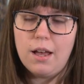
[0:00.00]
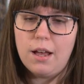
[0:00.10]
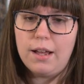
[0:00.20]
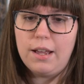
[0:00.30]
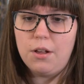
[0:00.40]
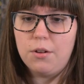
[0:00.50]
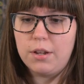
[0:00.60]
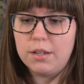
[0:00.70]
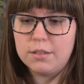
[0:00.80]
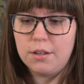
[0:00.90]

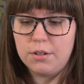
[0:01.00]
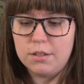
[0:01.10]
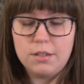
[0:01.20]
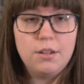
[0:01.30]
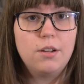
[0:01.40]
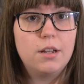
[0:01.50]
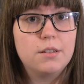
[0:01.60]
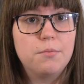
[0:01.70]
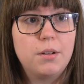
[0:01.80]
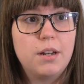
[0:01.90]
I'll just see you guys in